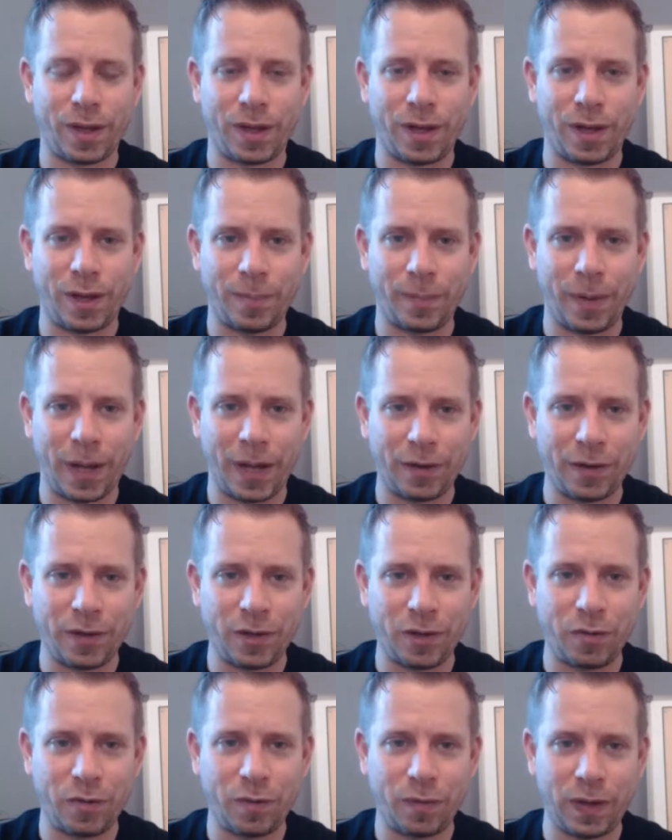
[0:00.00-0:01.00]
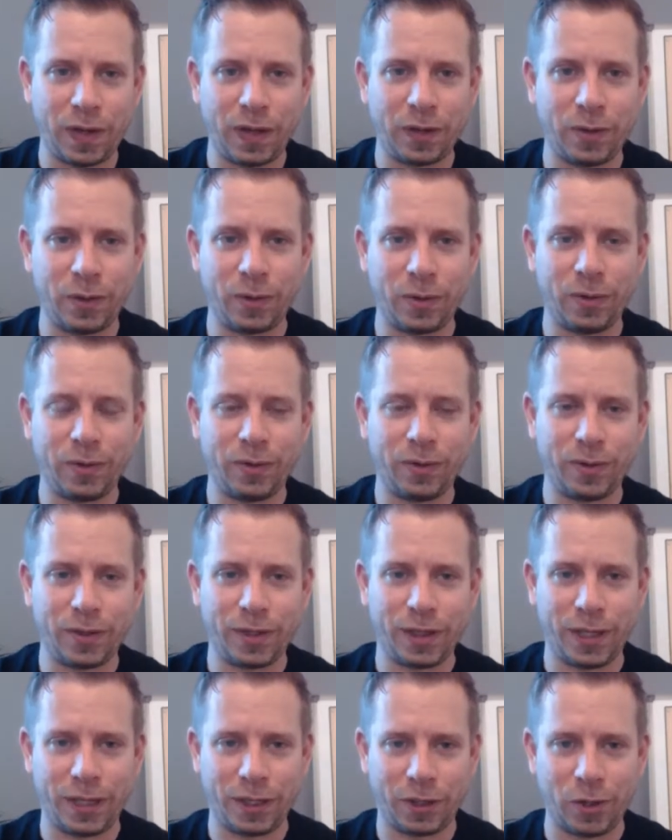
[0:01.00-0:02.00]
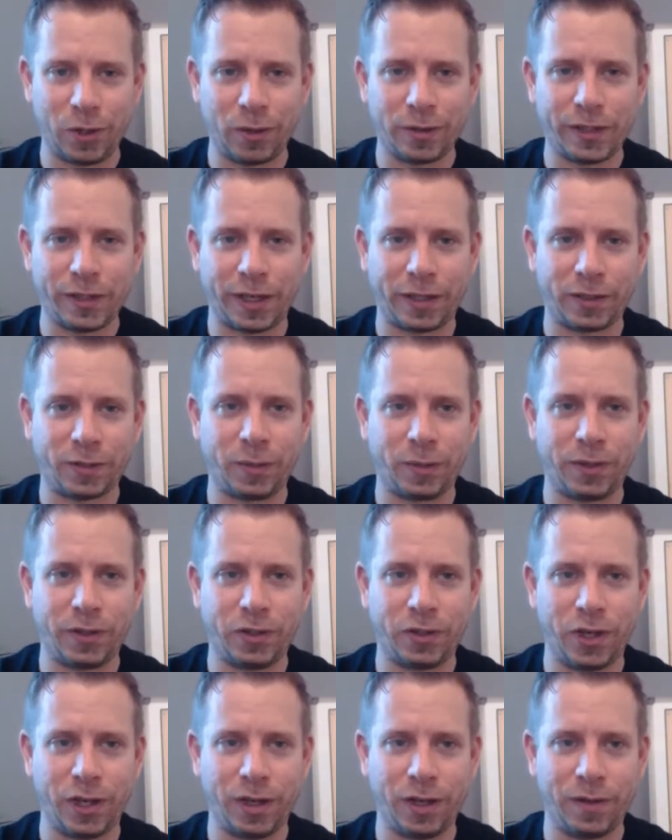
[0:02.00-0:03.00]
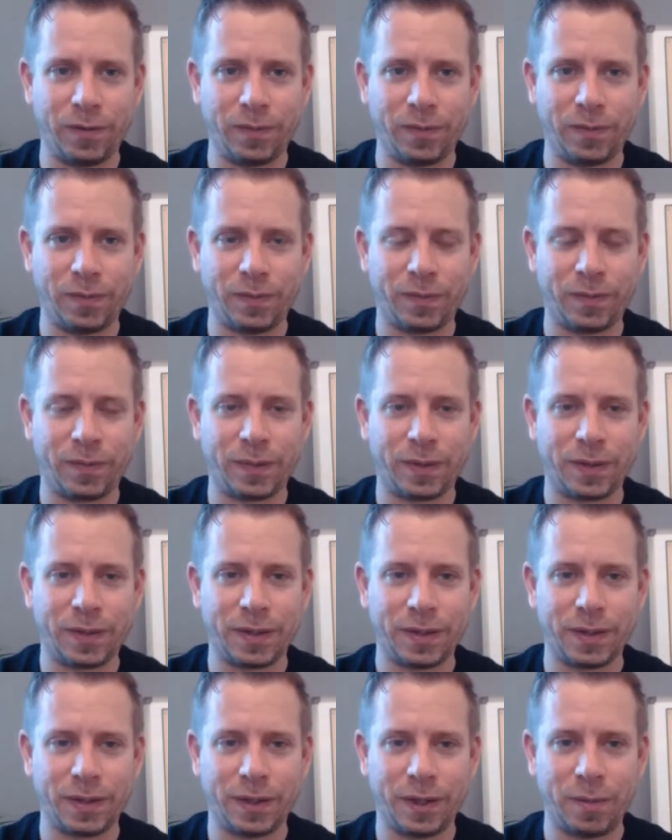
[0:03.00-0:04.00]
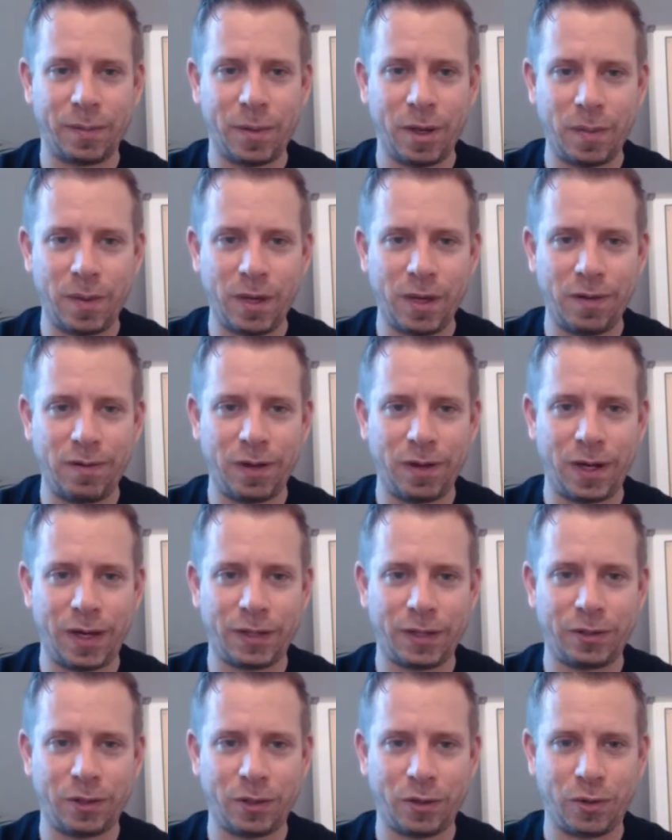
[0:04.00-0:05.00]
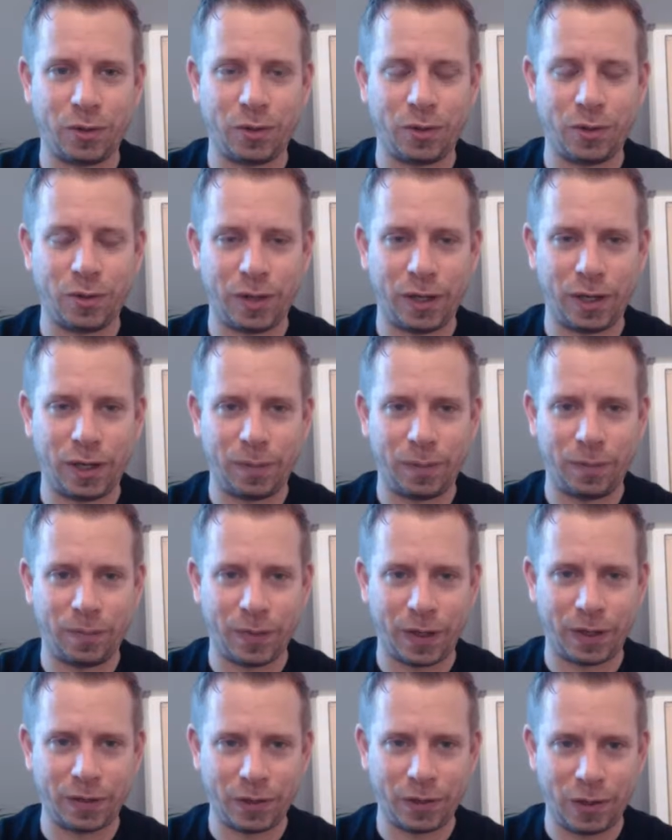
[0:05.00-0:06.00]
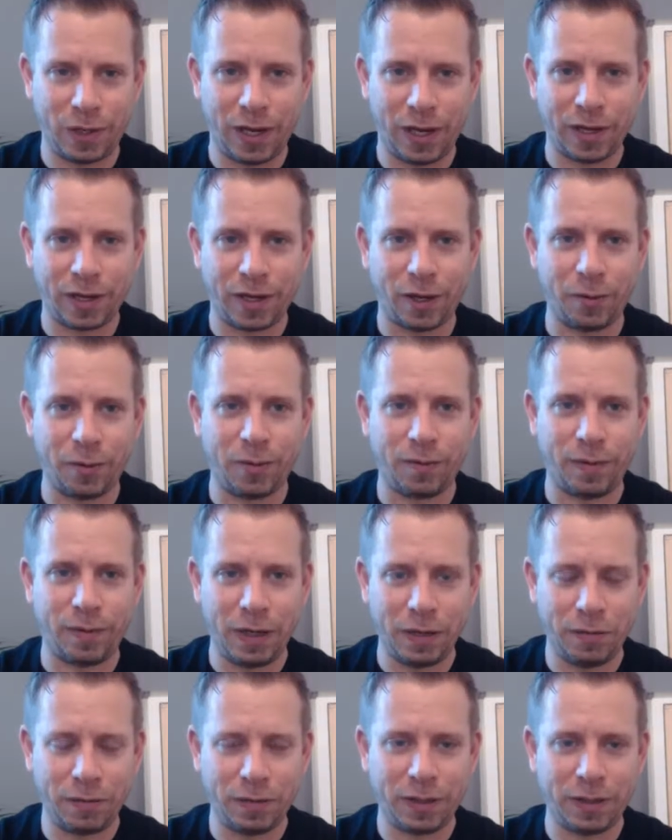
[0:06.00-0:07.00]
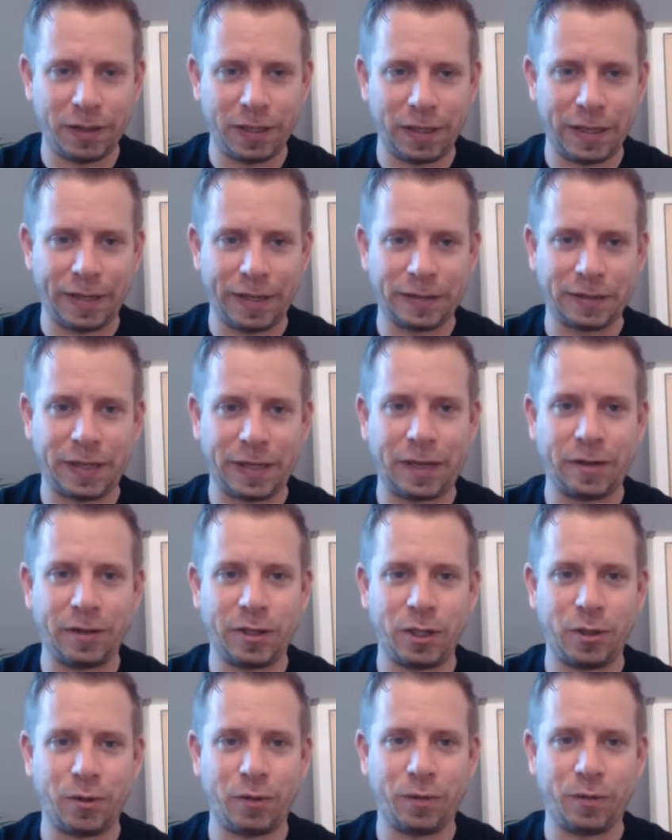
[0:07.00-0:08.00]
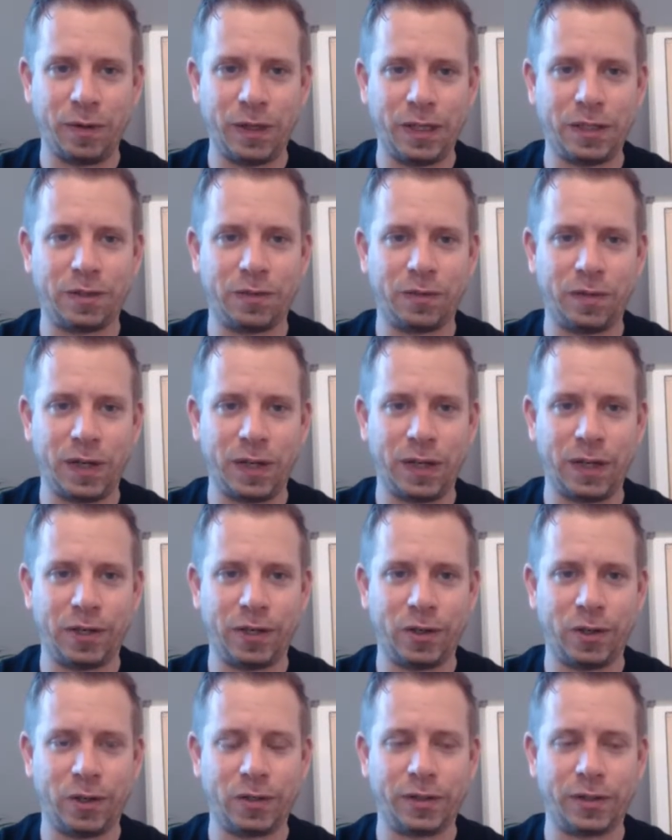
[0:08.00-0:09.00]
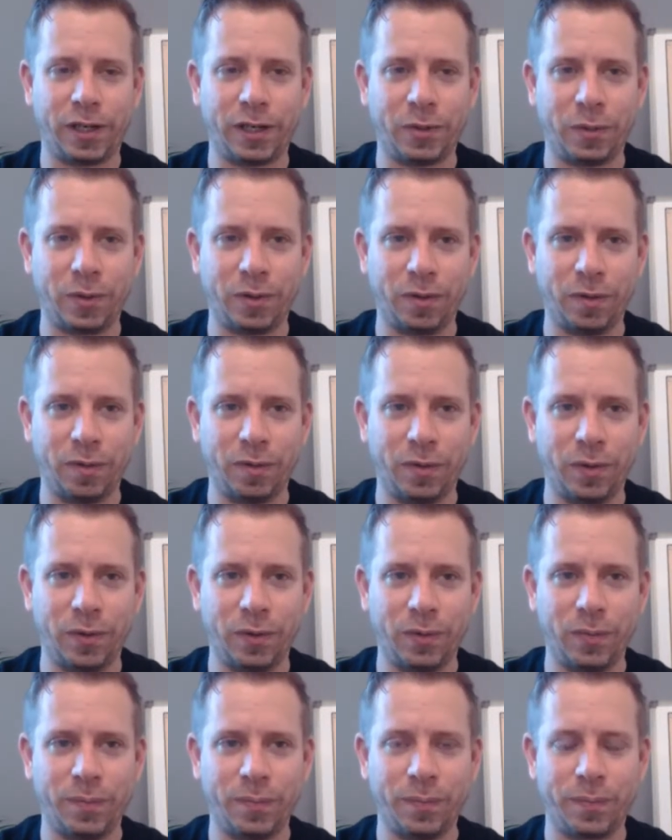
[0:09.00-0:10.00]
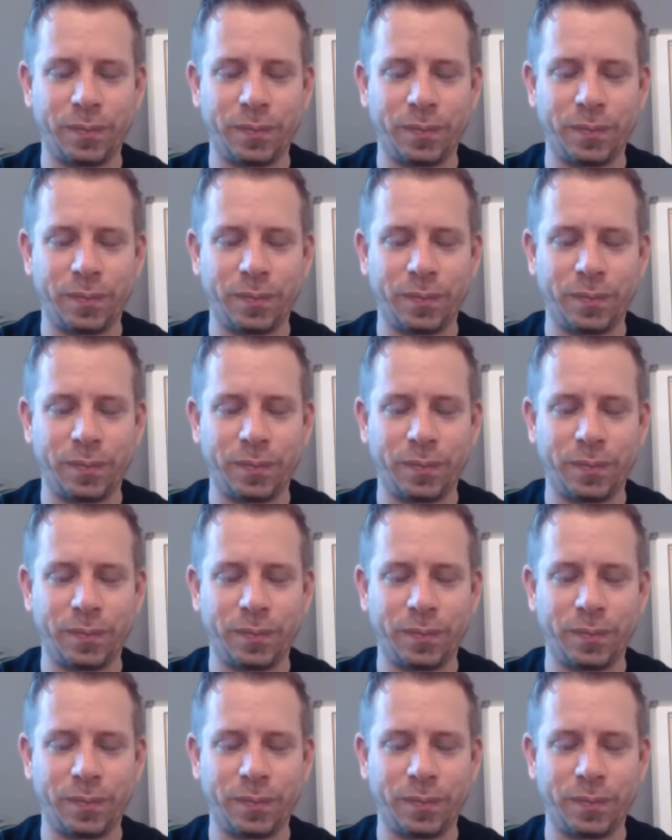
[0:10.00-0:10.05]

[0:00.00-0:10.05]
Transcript: How do you feel in contact with the chair? And maybe even as you let go of lifting the legs, how do your feet feel in contact with the floor?